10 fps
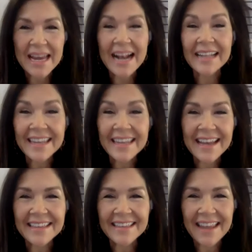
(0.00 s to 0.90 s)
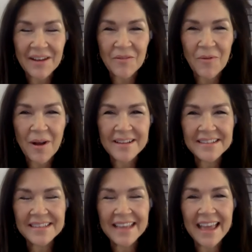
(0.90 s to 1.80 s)
Geraldina Interiano
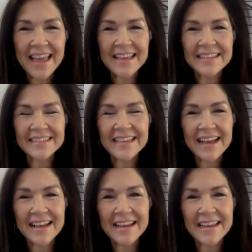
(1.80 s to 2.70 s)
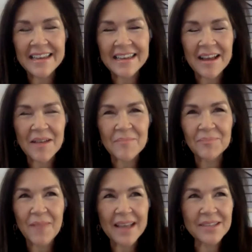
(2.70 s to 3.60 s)
Wise, and I
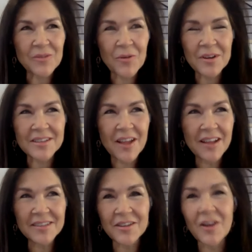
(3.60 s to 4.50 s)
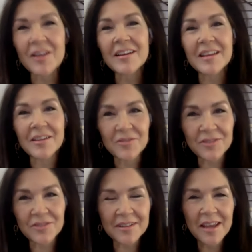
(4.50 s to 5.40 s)
um, my story does not start in
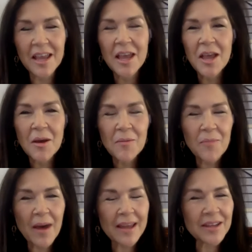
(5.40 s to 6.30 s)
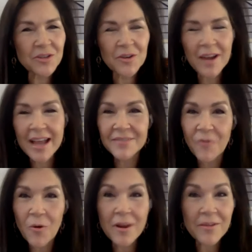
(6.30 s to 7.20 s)
Houston, but it sure has
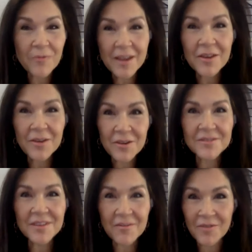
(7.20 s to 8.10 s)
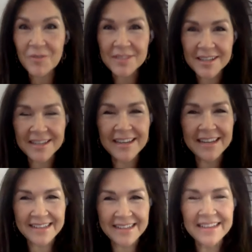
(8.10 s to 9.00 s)
43 years of Houston
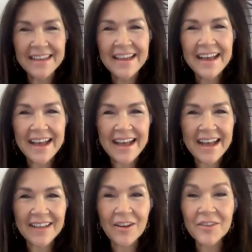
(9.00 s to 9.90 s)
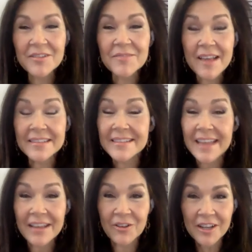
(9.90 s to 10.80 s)
in it. Uh, I got here as fast as
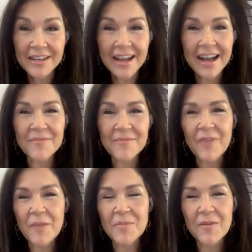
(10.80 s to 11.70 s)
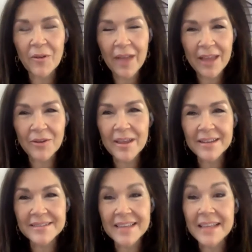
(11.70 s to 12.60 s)
I could. I'm from the volcano
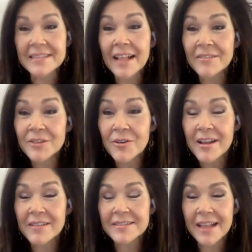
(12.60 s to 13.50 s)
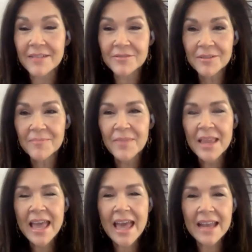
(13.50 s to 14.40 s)
in San Salvador, El Salvador,
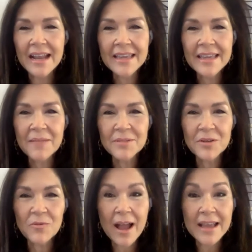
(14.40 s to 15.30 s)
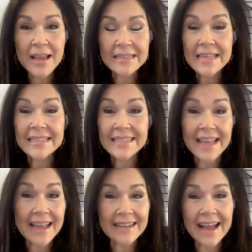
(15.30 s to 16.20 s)
and I came to Rice
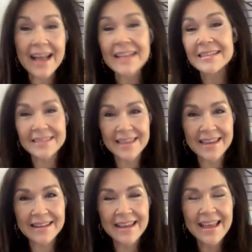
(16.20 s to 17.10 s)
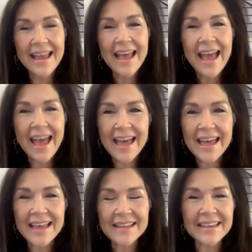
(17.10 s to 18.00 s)
sight unseen,
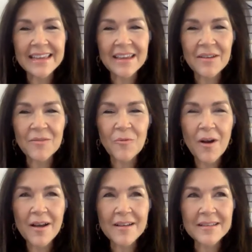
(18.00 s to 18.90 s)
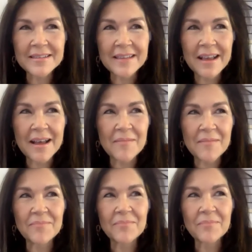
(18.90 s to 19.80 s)
and it was
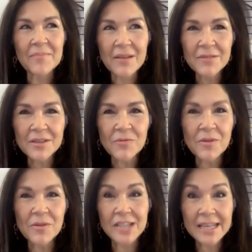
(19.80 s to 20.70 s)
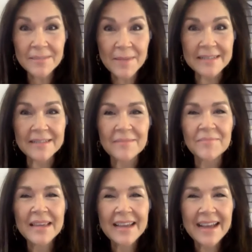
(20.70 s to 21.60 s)
um, it was a real adjustment.
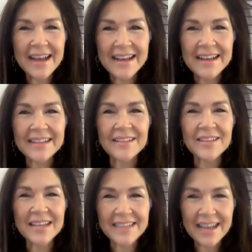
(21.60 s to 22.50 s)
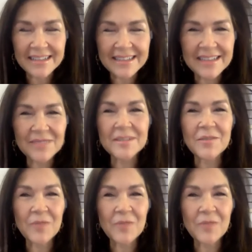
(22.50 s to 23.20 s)
Uh, Texas was a